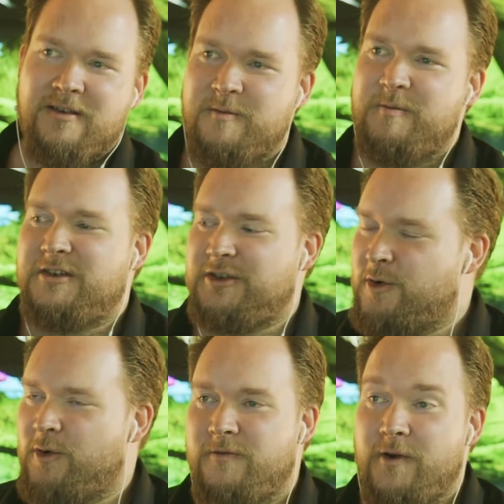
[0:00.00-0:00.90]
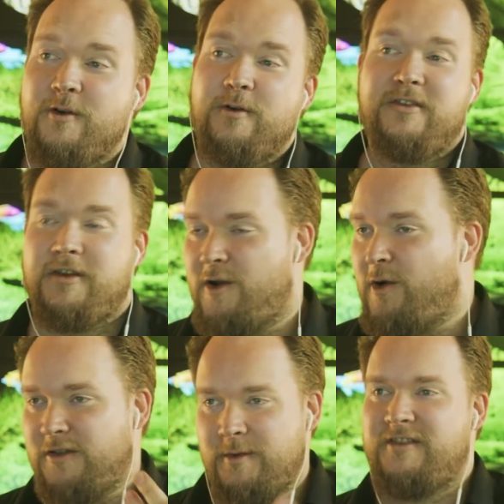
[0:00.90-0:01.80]
mention cool photo. It's like,
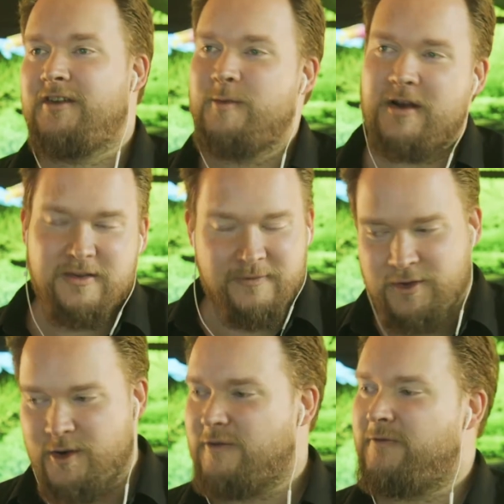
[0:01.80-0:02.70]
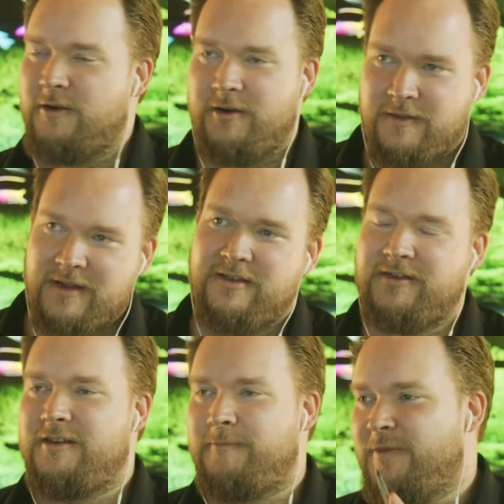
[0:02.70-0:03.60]
oh, let me tell you about the photographer and
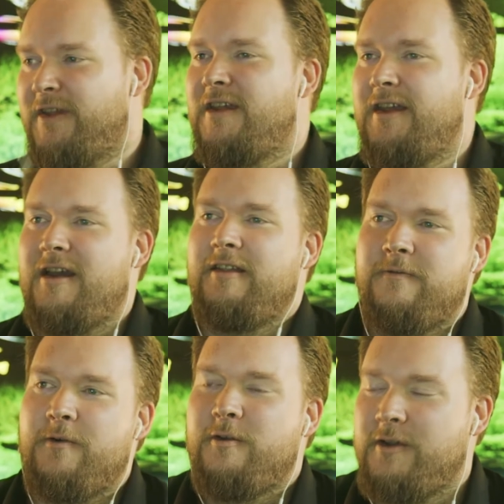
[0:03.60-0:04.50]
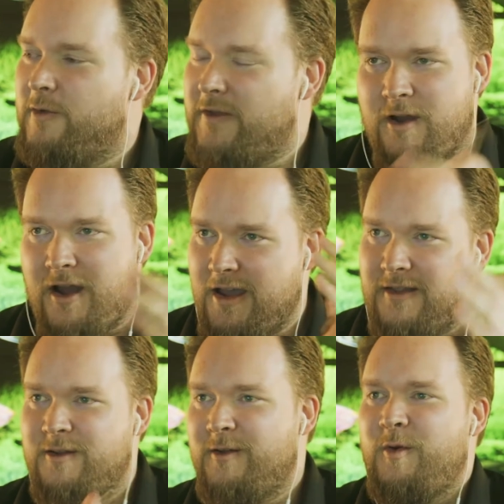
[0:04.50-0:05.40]
this, and how the photo, the eye,
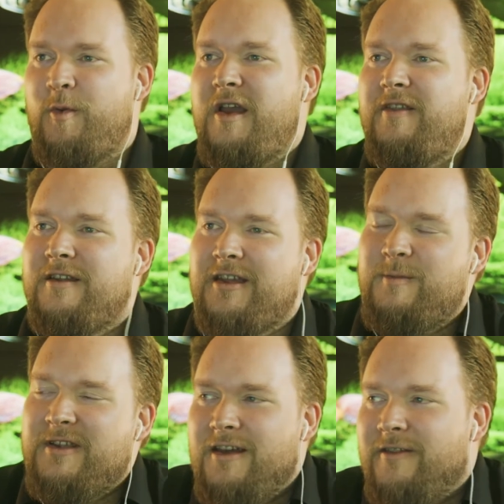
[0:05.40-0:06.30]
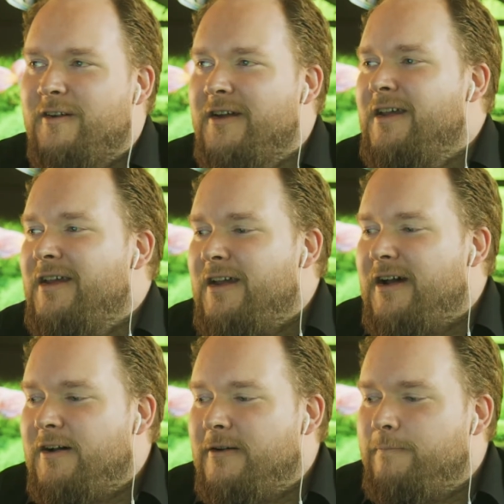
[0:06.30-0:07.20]
the way that it came together.
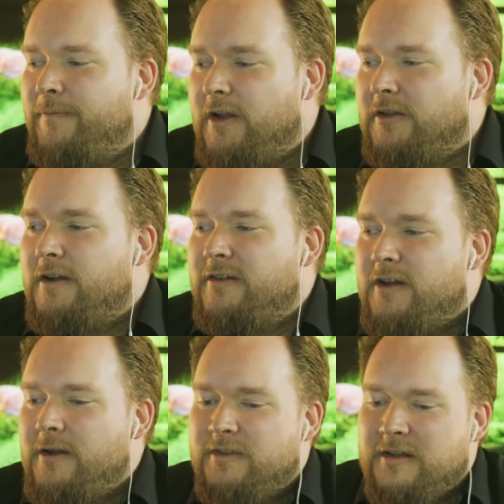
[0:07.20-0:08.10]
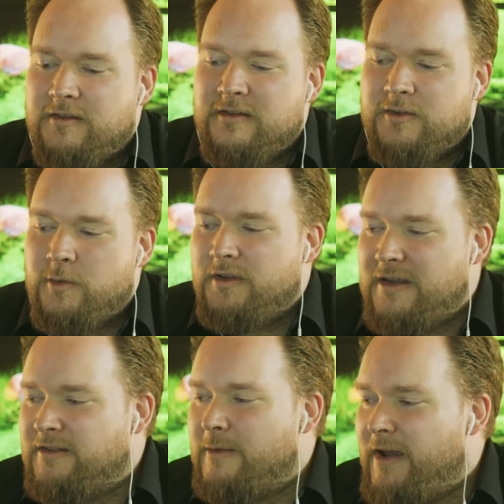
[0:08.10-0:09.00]
A lot of times it's really
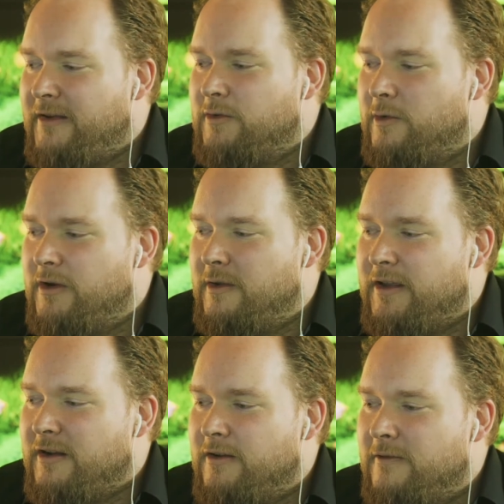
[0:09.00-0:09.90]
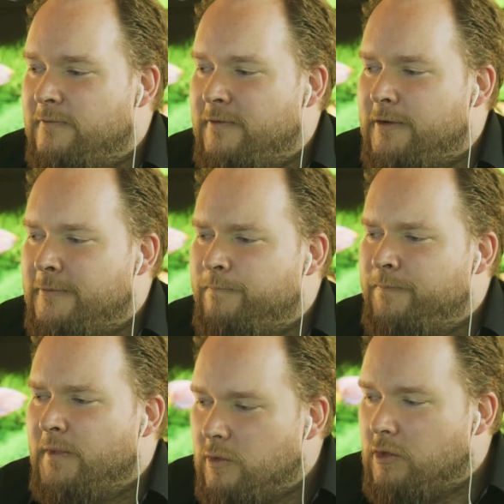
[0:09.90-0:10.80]
is the backstory that kind of
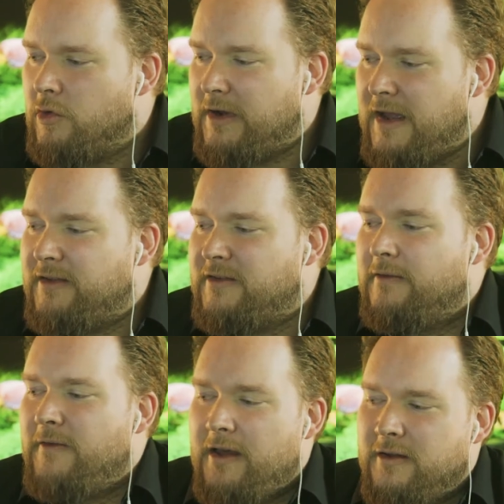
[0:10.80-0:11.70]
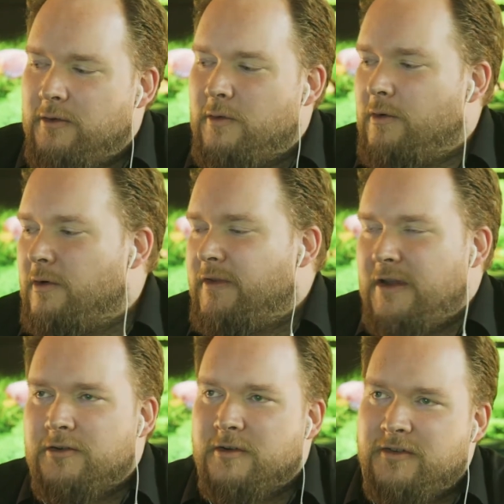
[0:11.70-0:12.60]
creates the value or the
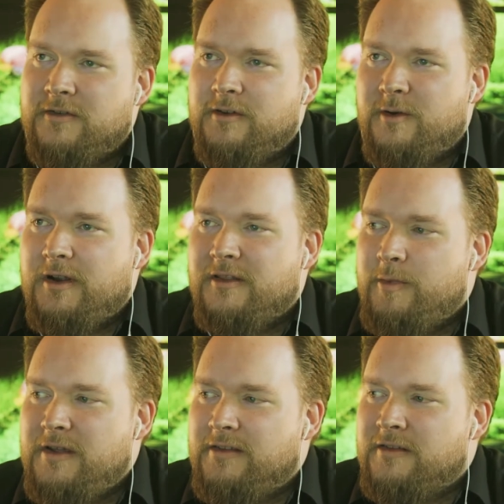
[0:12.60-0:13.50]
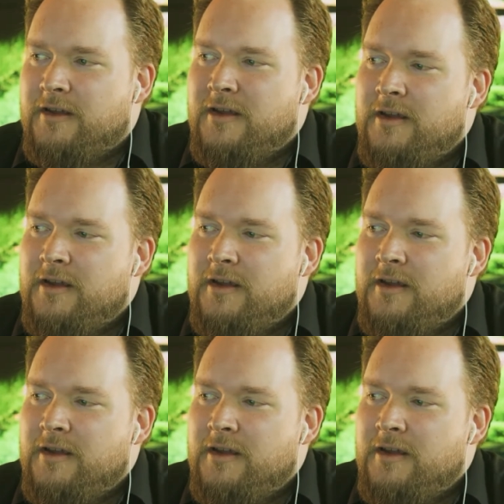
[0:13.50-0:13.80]
interest around the piece.